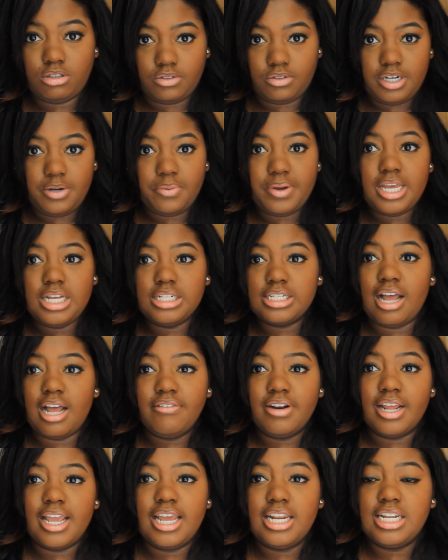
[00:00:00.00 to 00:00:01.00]
three weeks I
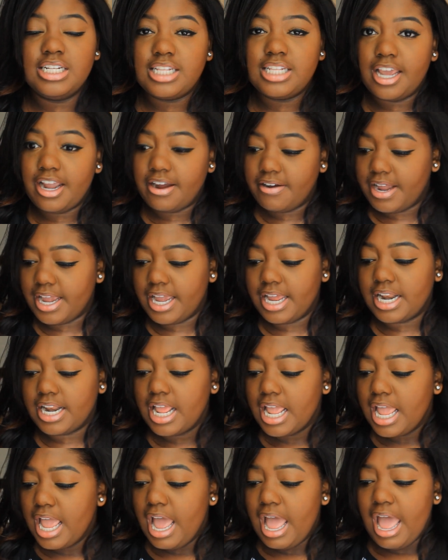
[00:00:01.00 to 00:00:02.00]
haven't had this hair in.
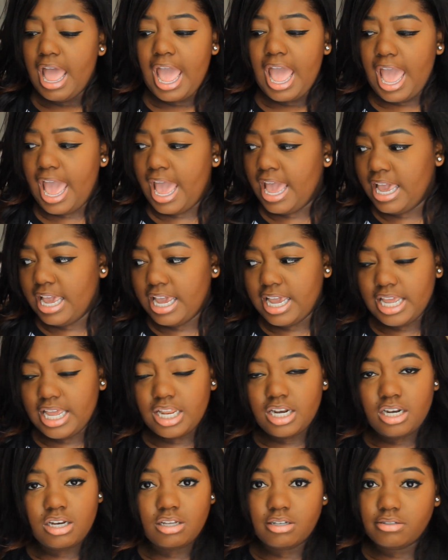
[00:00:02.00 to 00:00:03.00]

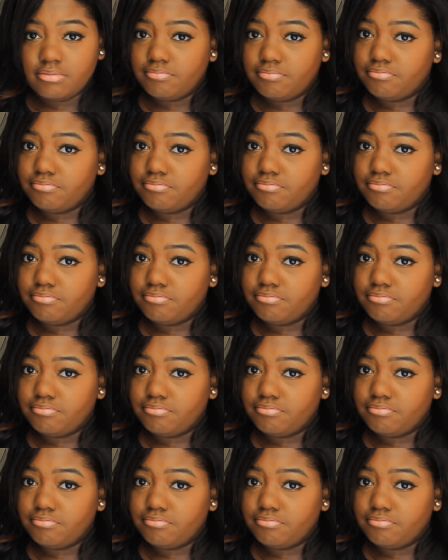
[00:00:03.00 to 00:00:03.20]
And